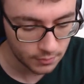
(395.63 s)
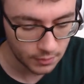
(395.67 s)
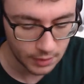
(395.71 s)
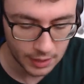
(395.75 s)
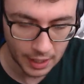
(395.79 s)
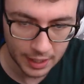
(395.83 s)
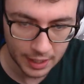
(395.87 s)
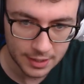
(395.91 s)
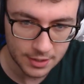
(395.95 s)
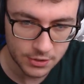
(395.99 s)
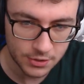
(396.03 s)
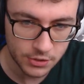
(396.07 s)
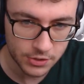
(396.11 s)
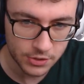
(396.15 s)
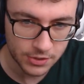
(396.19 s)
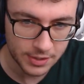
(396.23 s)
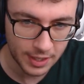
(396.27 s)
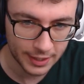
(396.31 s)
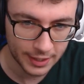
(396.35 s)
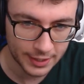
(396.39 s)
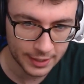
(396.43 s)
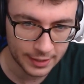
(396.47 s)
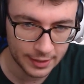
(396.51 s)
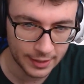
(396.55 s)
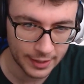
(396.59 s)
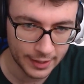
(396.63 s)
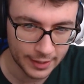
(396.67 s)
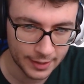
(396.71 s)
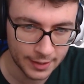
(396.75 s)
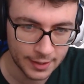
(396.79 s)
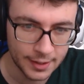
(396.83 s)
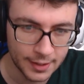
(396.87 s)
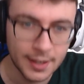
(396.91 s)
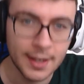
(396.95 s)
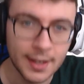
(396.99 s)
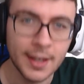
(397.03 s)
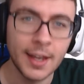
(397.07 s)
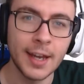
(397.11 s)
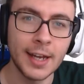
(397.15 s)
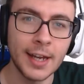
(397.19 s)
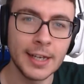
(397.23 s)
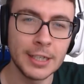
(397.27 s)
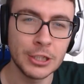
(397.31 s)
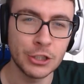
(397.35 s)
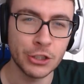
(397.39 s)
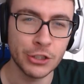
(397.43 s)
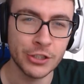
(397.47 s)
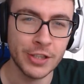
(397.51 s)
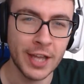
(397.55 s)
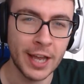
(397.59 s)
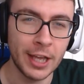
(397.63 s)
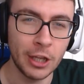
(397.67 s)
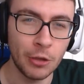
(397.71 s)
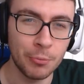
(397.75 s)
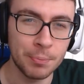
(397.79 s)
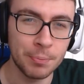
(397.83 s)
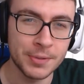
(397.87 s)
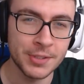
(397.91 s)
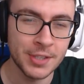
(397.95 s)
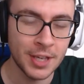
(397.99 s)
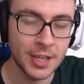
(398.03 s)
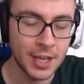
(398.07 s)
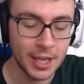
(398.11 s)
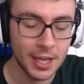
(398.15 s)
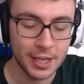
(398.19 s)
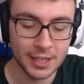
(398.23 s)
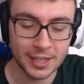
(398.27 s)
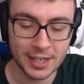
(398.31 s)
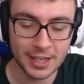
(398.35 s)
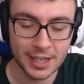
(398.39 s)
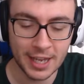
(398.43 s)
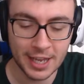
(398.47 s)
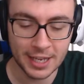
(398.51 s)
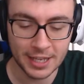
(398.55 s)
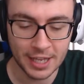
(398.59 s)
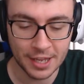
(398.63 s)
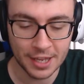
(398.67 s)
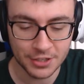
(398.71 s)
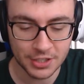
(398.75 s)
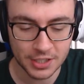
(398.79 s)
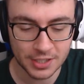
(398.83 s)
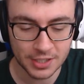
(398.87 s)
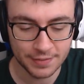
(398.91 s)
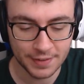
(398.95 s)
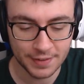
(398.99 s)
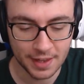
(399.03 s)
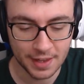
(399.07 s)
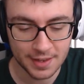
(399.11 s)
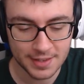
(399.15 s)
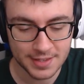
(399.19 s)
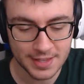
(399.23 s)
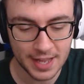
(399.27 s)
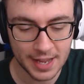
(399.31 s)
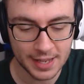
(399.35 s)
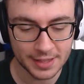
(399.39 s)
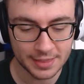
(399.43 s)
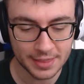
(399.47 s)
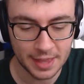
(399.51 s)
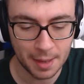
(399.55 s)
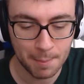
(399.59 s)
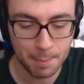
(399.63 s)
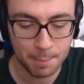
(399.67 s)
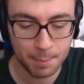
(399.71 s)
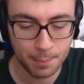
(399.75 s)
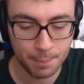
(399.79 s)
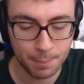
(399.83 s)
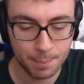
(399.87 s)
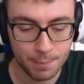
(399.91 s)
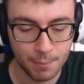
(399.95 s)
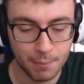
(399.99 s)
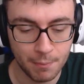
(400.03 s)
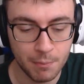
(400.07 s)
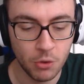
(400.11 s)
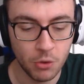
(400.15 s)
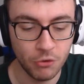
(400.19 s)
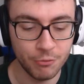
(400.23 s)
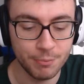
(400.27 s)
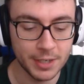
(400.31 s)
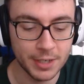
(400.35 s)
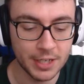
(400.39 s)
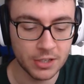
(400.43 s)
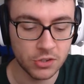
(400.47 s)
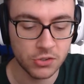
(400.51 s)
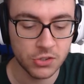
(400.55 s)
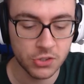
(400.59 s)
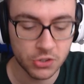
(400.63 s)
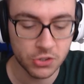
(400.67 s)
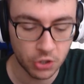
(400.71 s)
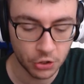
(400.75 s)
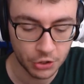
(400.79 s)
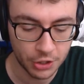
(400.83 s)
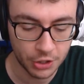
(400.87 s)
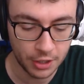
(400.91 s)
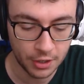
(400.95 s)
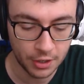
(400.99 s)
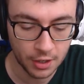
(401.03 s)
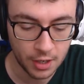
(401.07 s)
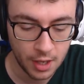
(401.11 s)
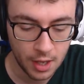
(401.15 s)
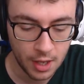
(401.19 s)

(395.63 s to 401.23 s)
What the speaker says: And it's just that click, and it just helps. It just feels that that movement is sudden.